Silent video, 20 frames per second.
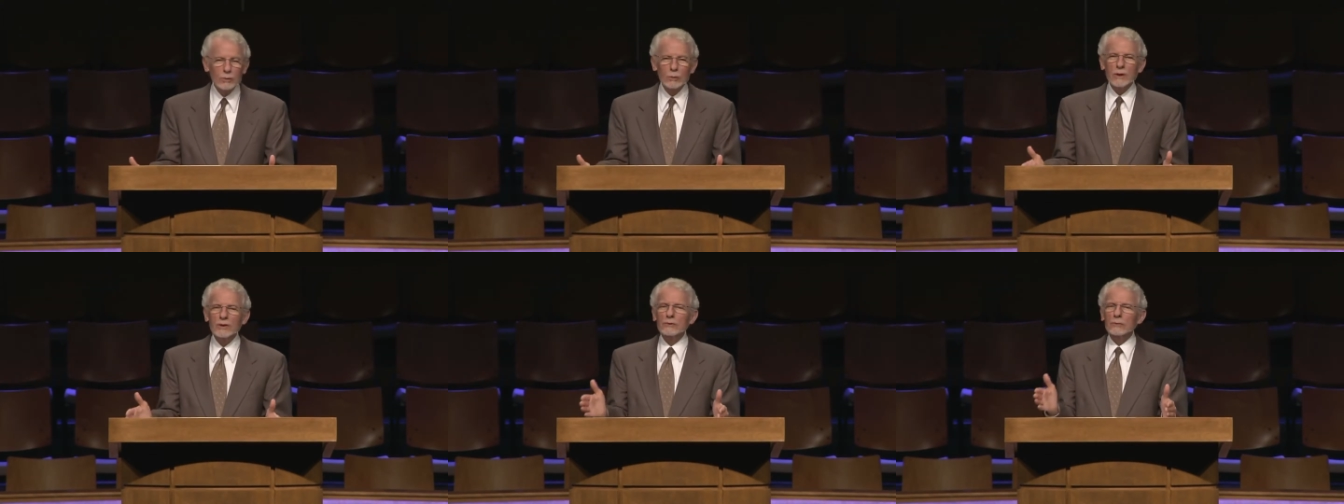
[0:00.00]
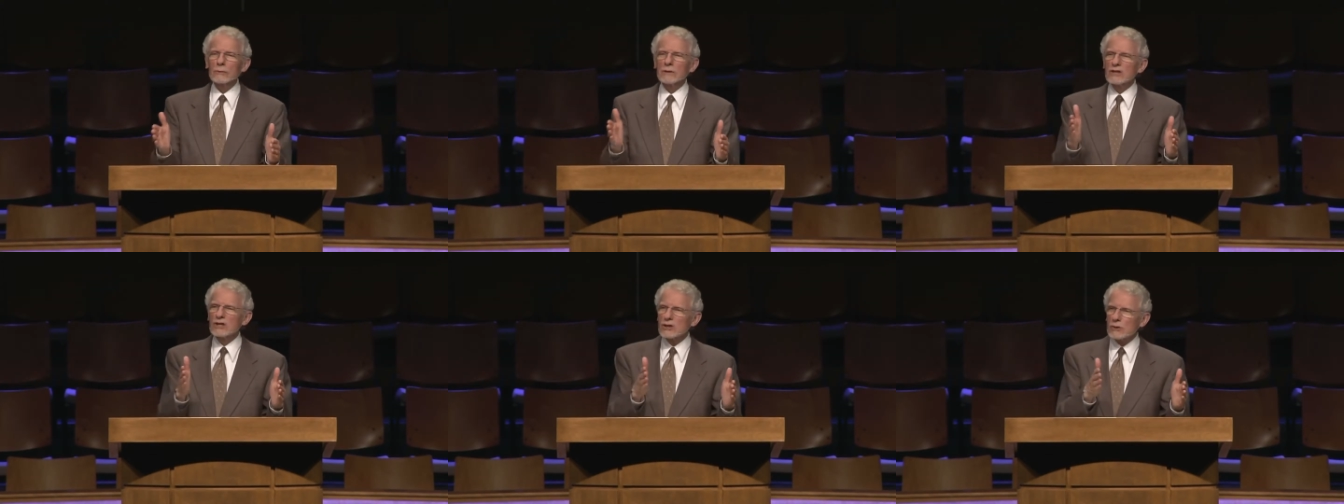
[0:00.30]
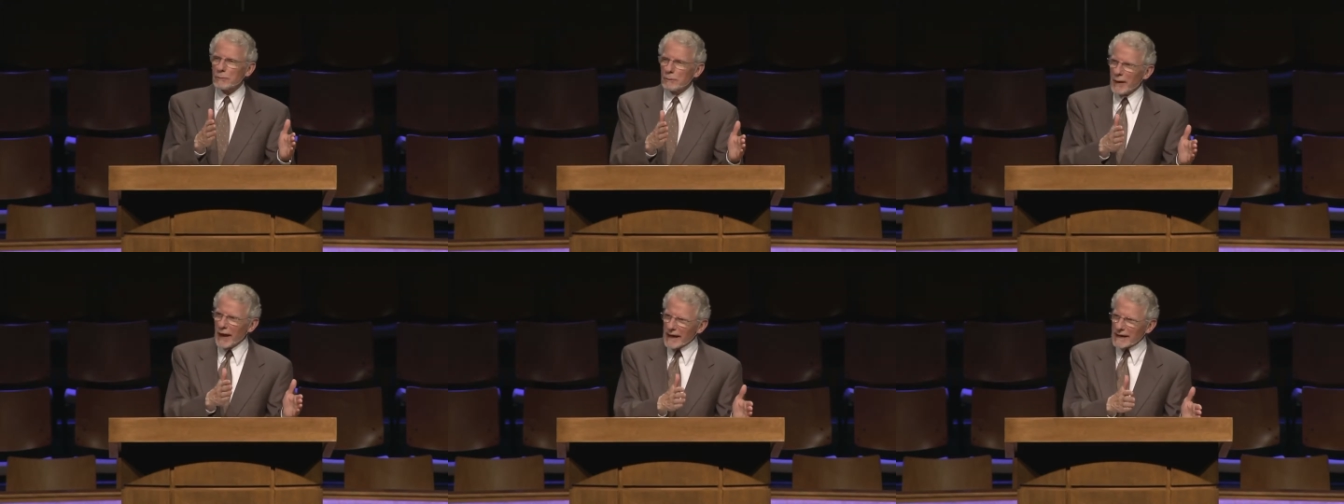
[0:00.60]
with
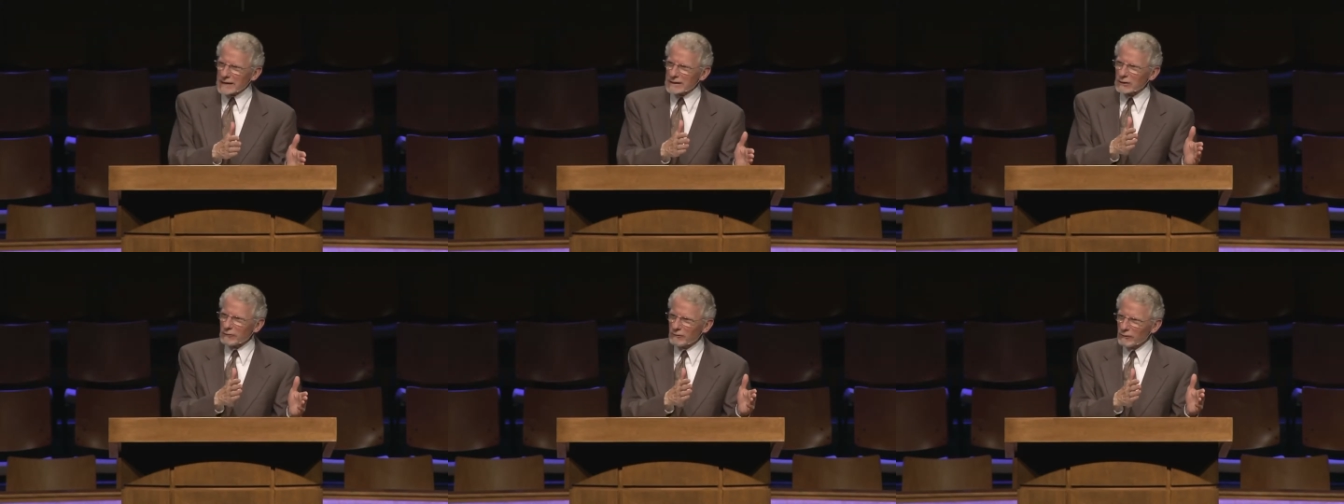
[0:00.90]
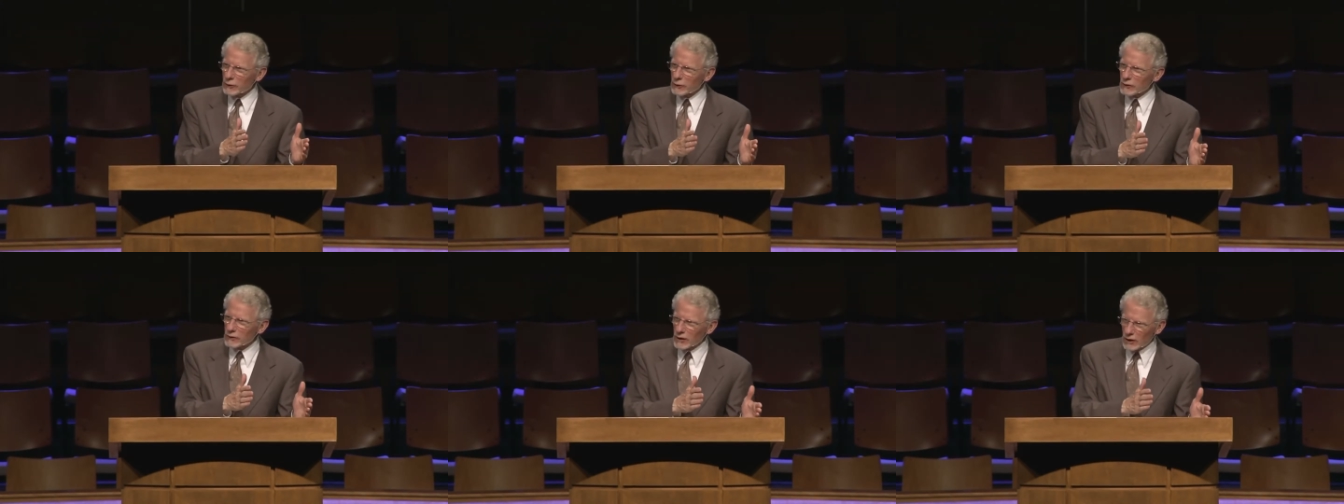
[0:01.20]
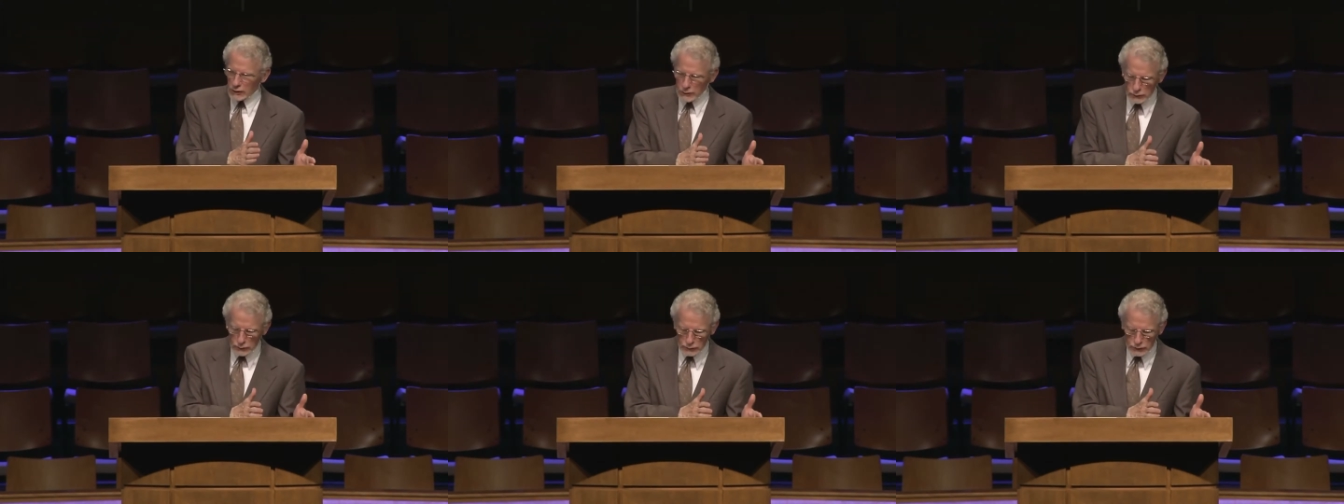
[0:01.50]
respect for
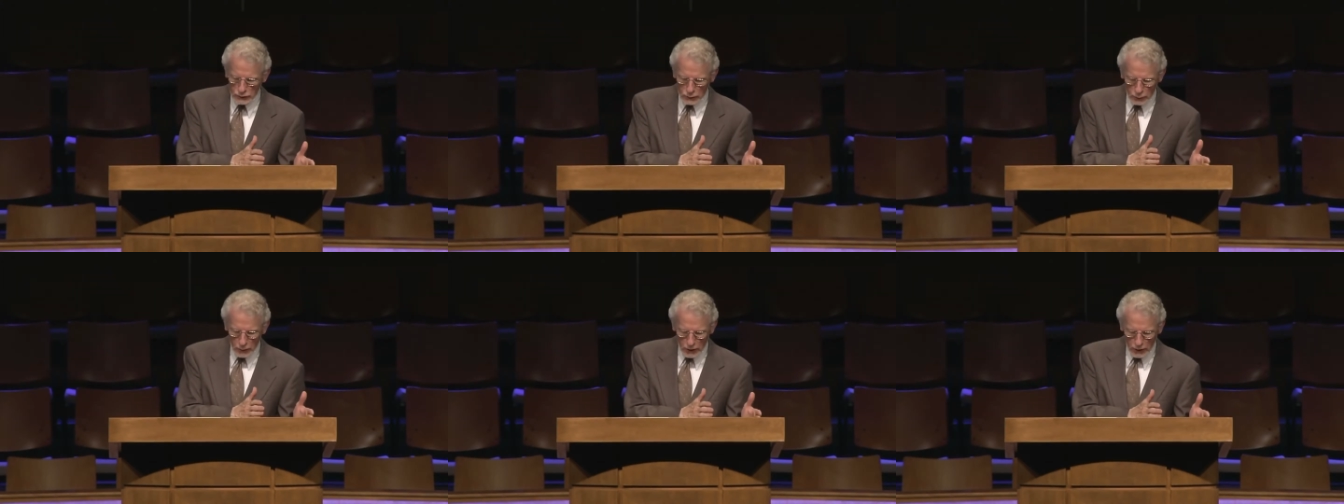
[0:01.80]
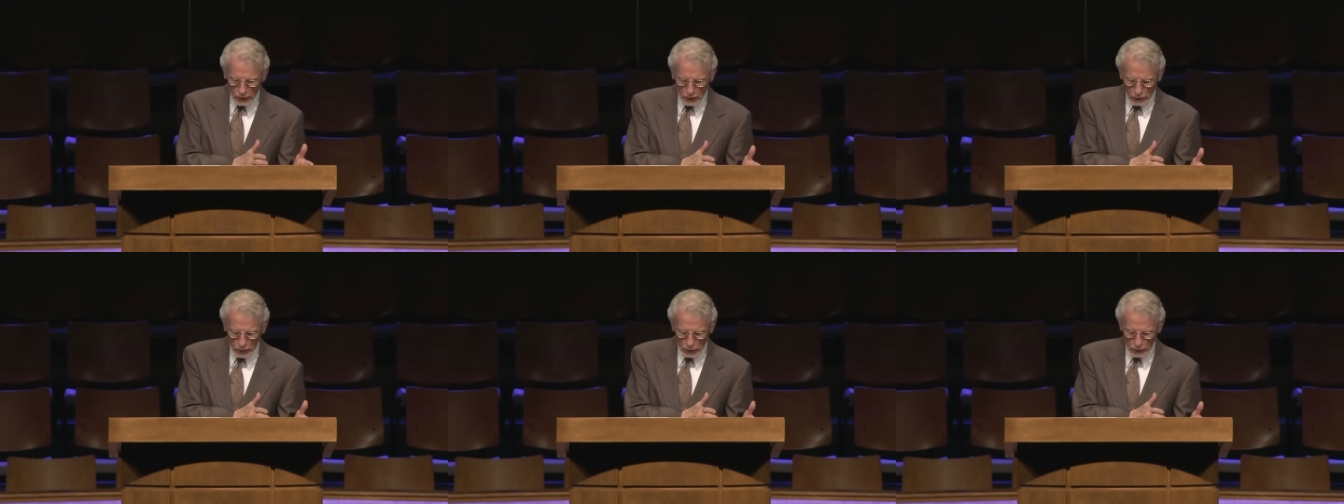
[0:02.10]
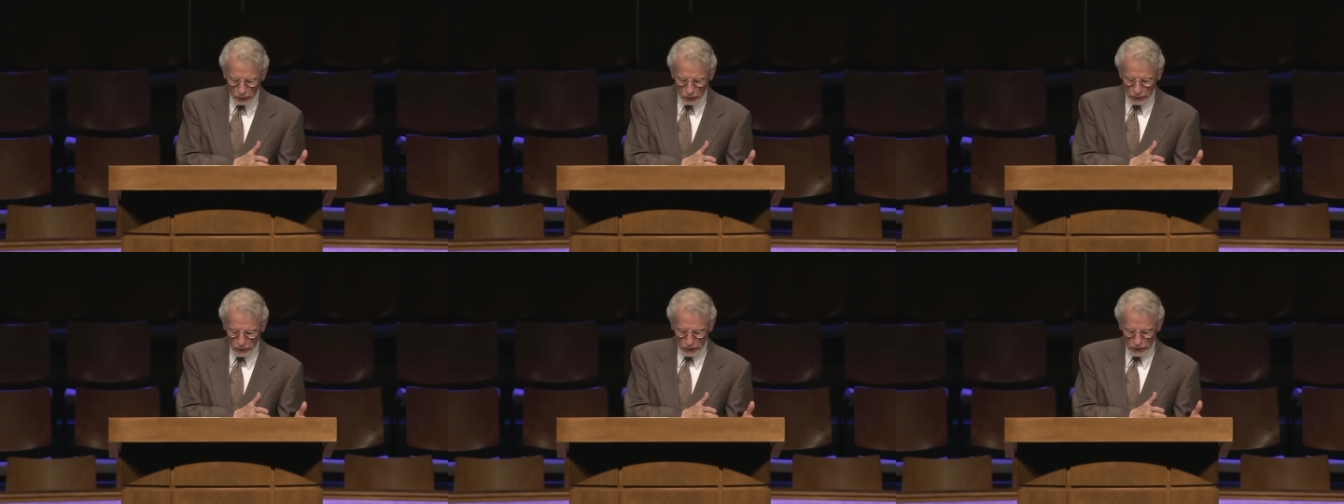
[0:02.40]
those who are
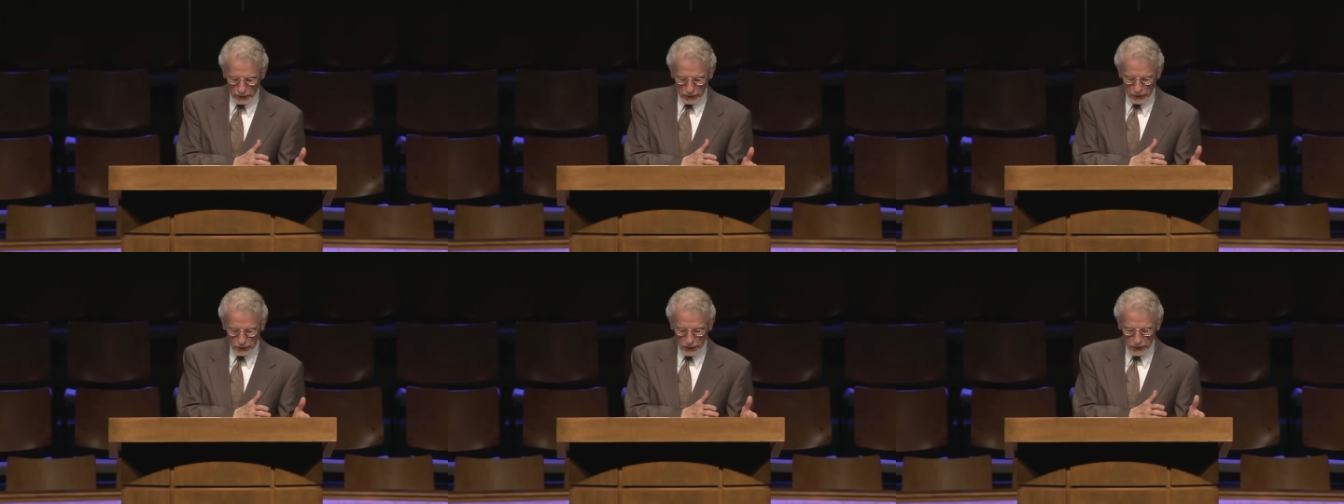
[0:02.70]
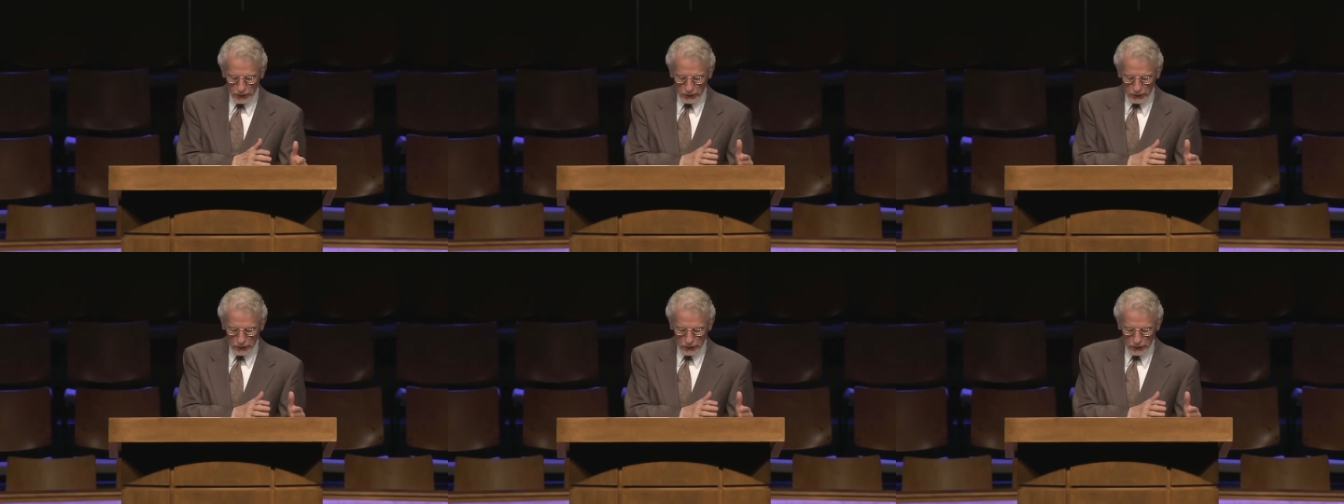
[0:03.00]
older.